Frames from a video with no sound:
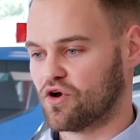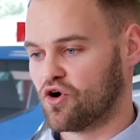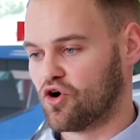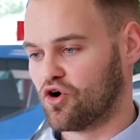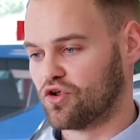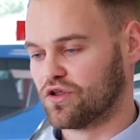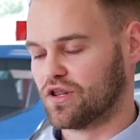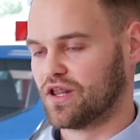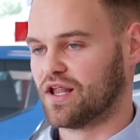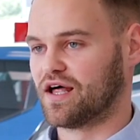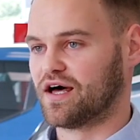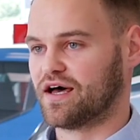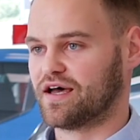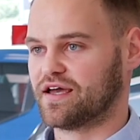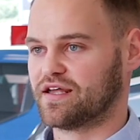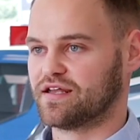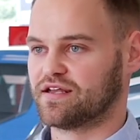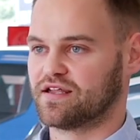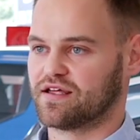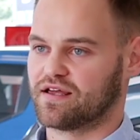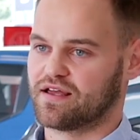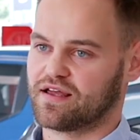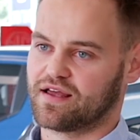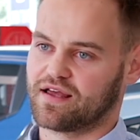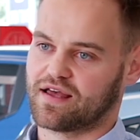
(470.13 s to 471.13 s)

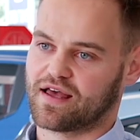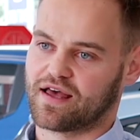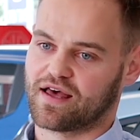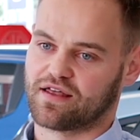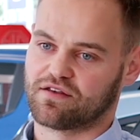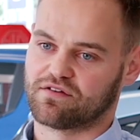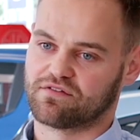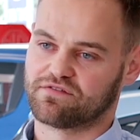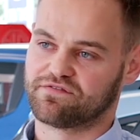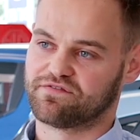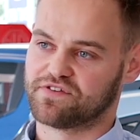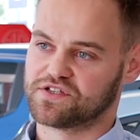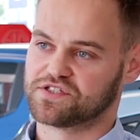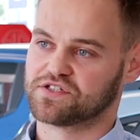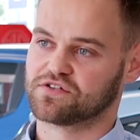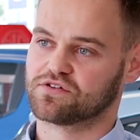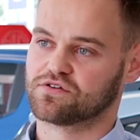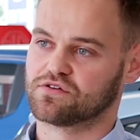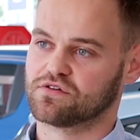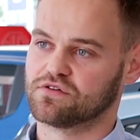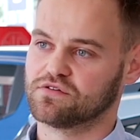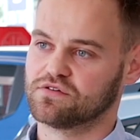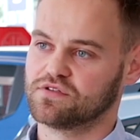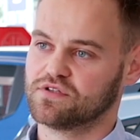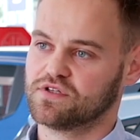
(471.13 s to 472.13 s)
online and
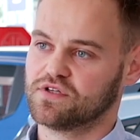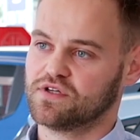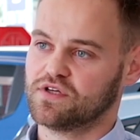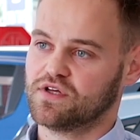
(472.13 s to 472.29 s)
physical,